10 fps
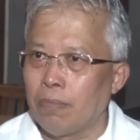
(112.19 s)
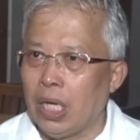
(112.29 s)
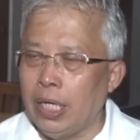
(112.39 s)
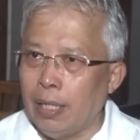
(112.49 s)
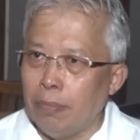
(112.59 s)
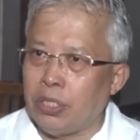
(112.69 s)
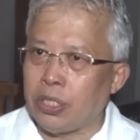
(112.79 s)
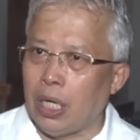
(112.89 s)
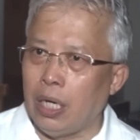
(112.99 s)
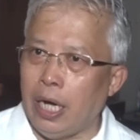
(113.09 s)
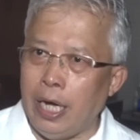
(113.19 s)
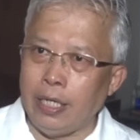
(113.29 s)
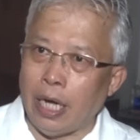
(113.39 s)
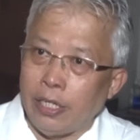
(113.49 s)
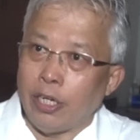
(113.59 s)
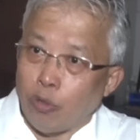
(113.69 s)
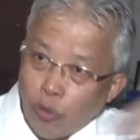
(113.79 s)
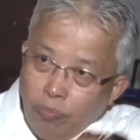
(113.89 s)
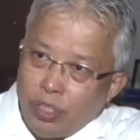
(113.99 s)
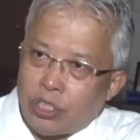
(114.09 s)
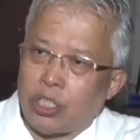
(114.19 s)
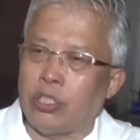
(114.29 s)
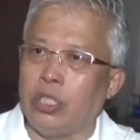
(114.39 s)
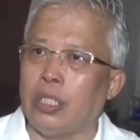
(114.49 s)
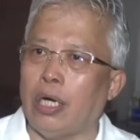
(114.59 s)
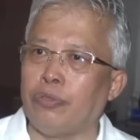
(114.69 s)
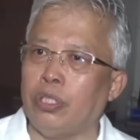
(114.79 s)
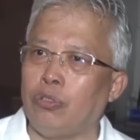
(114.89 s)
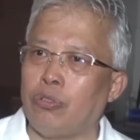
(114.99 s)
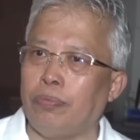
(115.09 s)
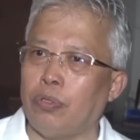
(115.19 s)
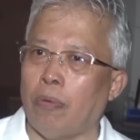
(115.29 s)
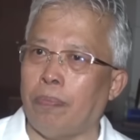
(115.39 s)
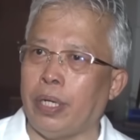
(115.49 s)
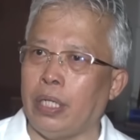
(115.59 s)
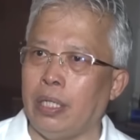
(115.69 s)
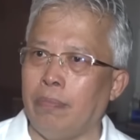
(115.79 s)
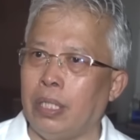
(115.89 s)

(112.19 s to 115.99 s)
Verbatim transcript: and Amit Shah, and under whom these sixty thousand troops operate in